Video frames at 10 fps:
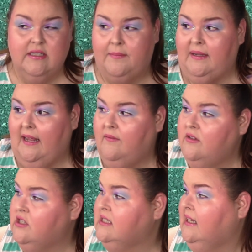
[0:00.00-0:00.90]
I mean, even
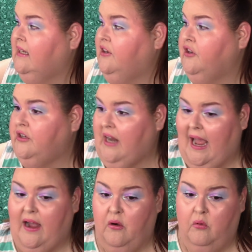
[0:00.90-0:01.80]
just sitting here
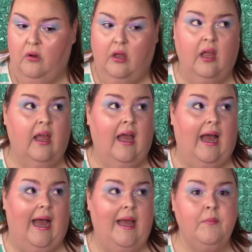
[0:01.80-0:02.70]
now,
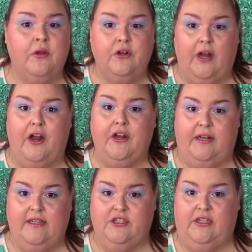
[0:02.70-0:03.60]
I'm under air
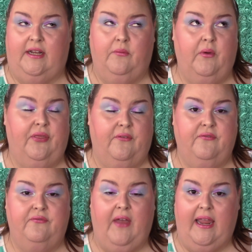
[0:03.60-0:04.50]
conditioning with the
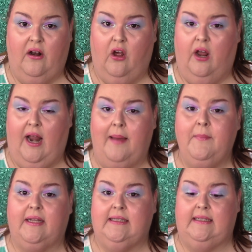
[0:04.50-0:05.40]
fan on. I'm
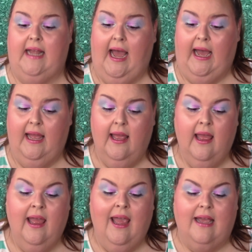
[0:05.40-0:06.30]
about to die.
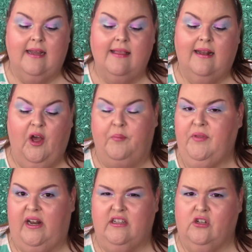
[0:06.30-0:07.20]
It doesn't help
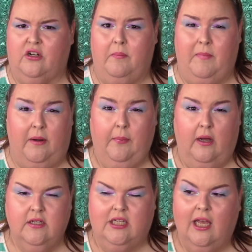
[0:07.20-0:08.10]
that I started
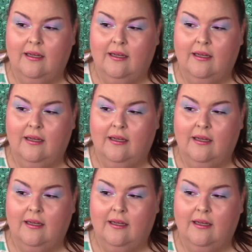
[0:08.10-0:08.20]
menopause.